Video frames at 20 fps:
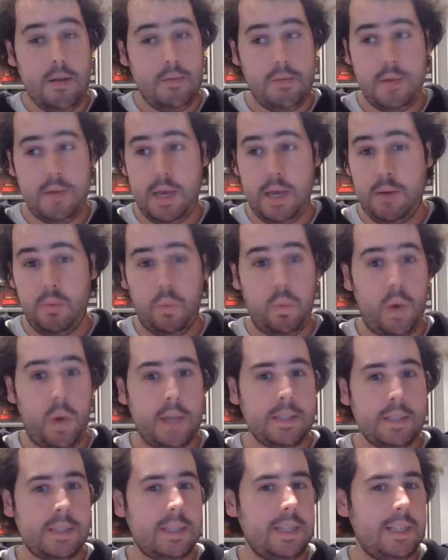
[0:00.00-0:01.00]
And
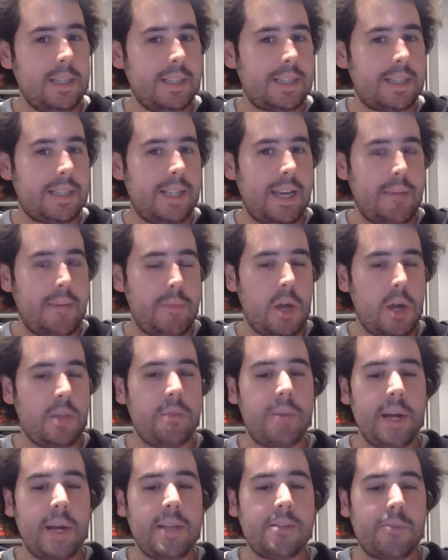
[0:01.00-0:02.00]
once it's like Mother
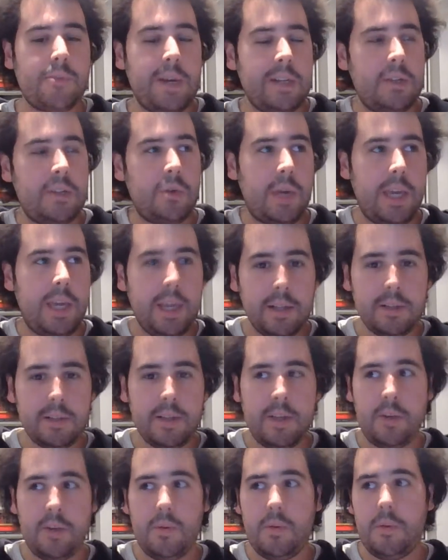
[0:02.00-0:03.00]
Brain's ready to kill
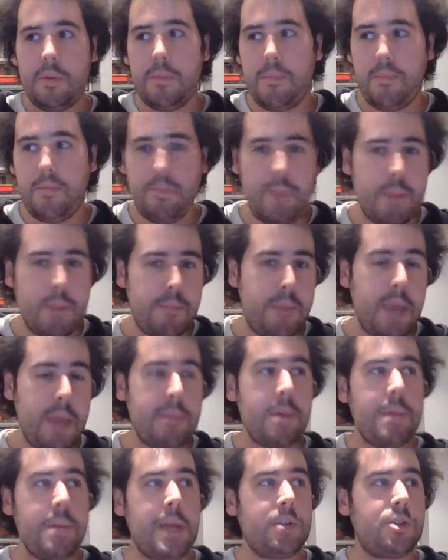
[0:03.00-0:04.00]
you,
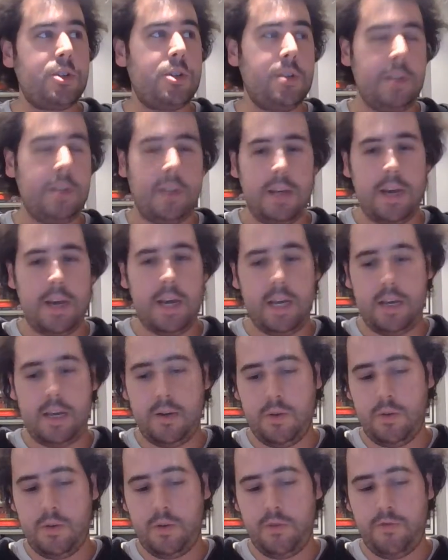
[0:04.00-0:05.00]
baby Metroid,
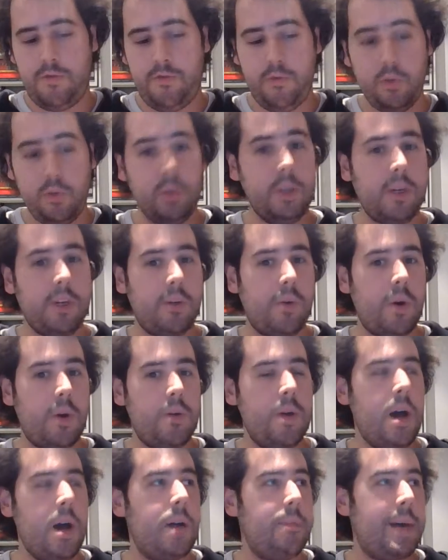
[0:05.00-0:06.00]
now fully
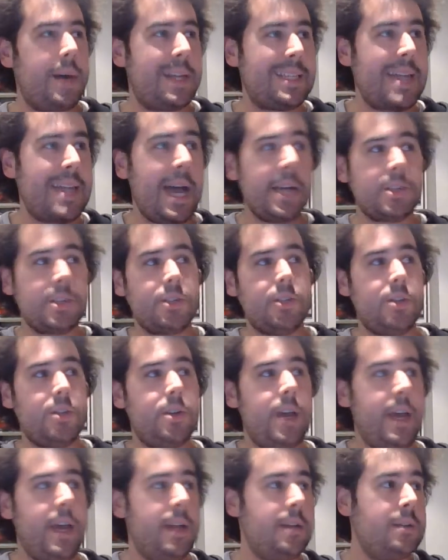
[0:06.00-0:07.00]
grown up, attacks her
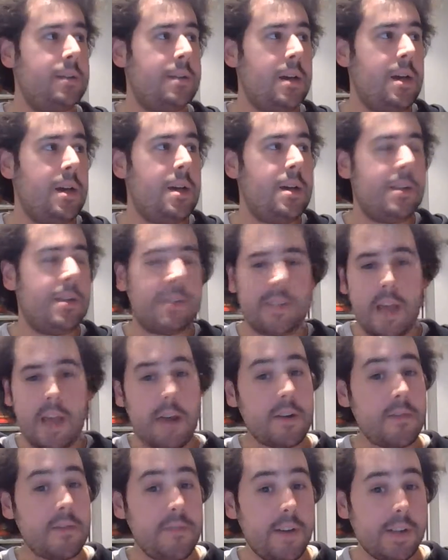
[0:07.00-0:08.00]
and
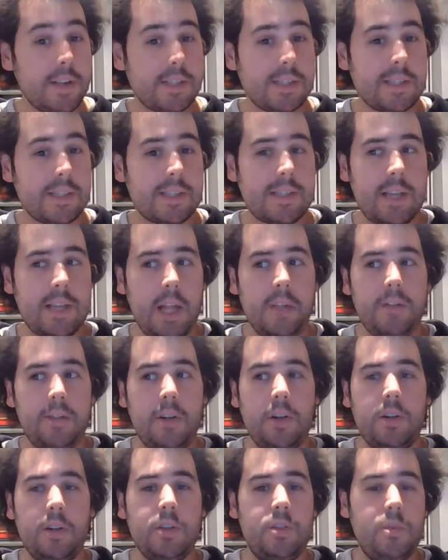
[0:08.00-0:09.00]
sacrifices itself in
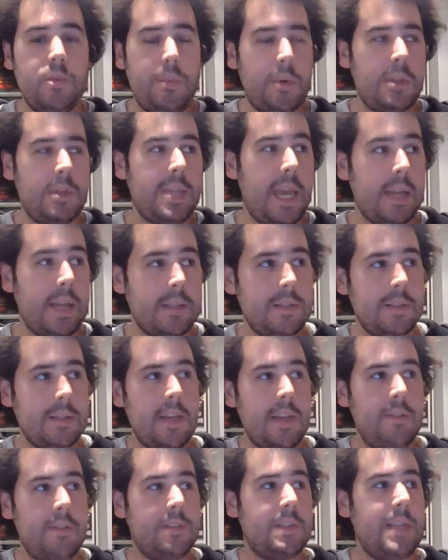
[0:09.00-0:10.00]
order to protect and
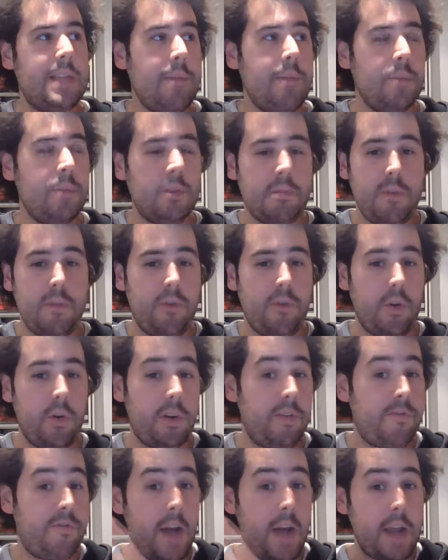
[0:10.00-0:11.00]
save Samus before the
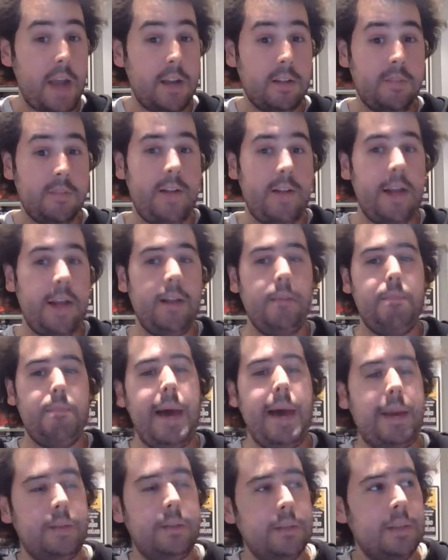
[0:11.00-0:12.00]
final
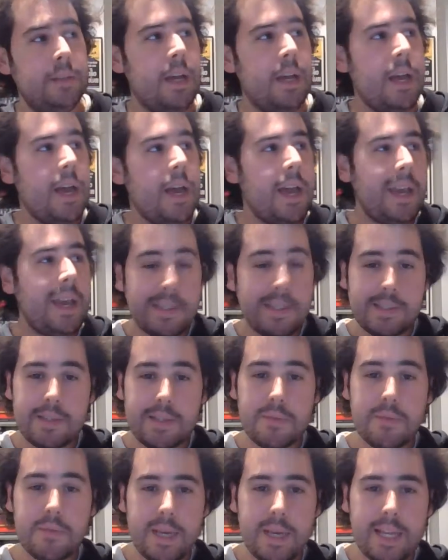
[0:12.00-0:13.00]
battle. It's a
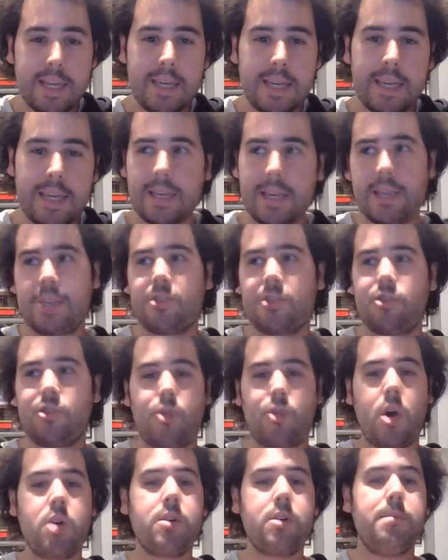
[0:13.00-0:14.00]
really
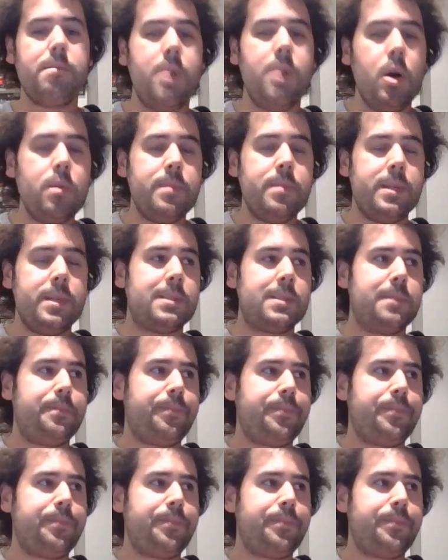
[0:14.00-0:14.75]
strong moment.